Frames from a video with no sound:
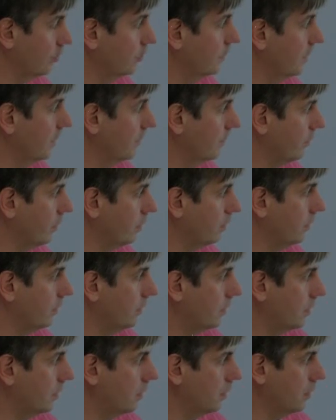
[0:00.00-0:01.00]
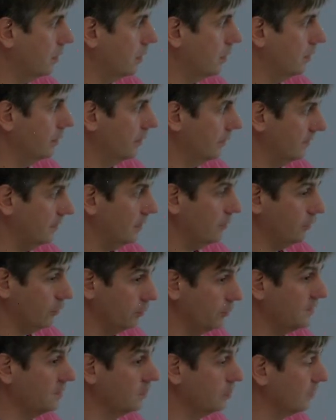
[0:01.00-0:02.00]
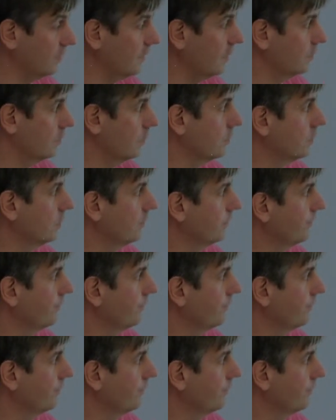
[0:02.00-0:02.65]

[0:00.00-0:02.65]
today from, except for in-situ sensors.